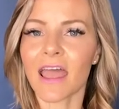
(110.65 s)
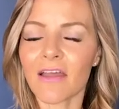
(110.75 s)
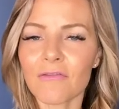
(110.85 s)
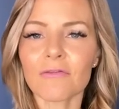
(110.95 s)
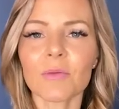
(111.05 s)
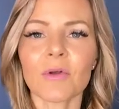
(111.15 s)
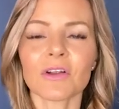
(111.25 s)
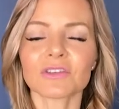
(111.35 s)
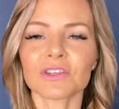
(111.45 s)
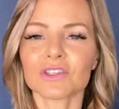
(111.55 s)
every
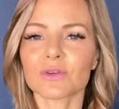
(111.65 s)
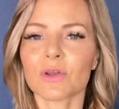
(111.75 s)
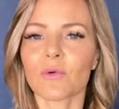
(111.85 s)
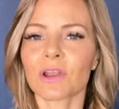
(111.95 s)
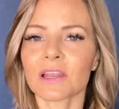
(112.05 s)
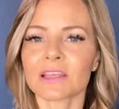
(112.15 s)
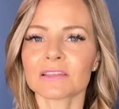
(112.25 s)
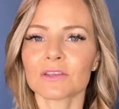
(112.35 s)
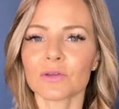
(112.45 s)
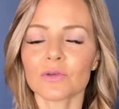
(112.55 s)
person doing what it
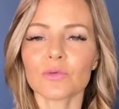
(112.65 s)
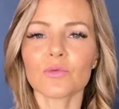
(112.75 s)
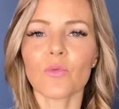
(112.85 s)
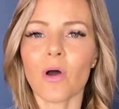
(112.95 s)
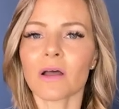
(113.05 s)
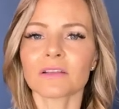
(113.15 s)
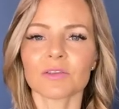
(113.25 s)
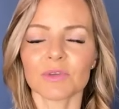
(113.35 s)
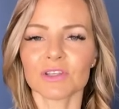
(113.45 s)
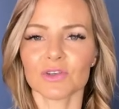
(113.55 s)
is you want to
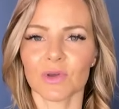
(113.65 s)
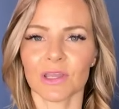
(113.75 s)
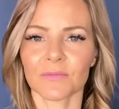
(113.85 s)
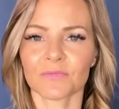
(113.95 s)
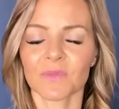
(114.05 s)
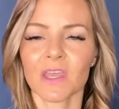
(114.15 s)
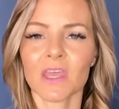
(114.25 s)
be doing,